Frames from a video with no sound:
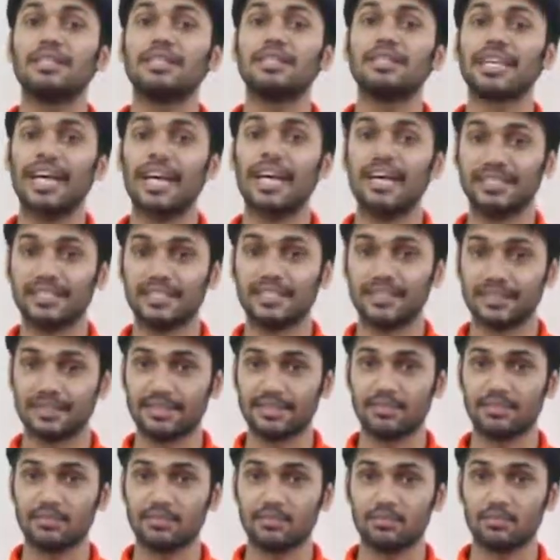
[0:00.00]

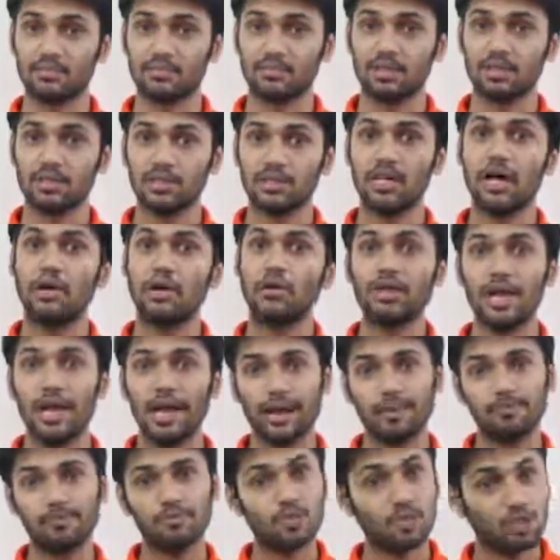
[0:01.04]
candies. We
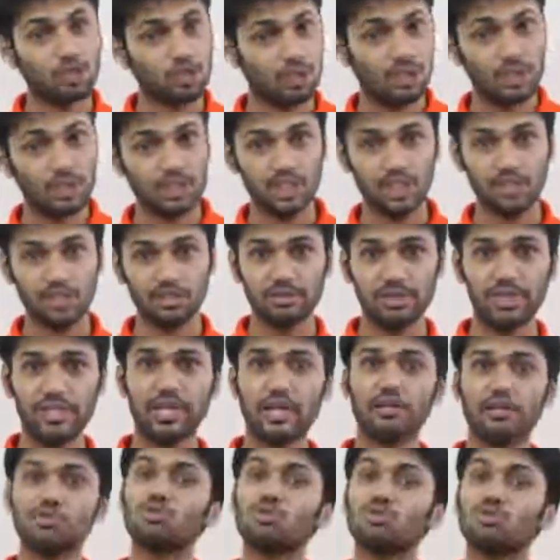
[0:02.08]
have 3 children
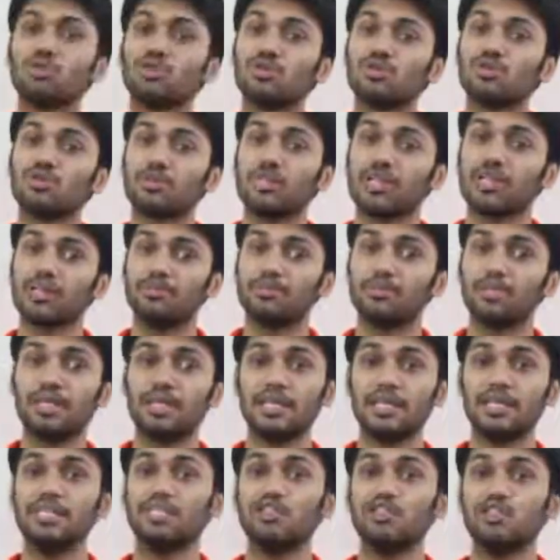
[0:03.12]
and we want to give
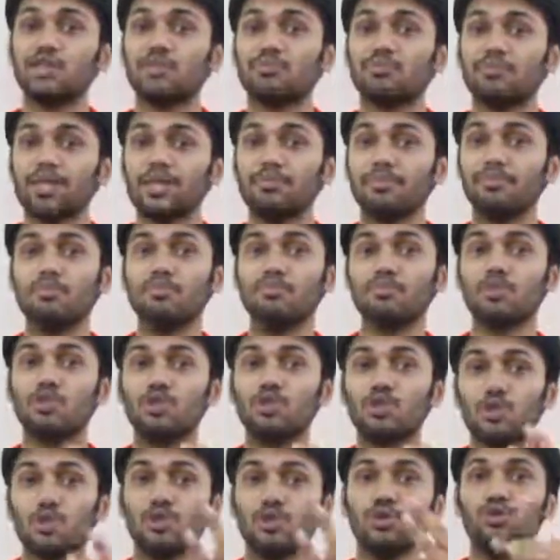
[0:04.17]
each of them
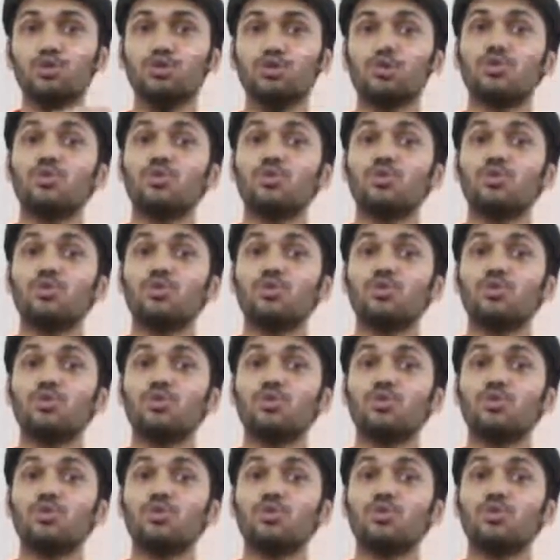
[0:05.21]
2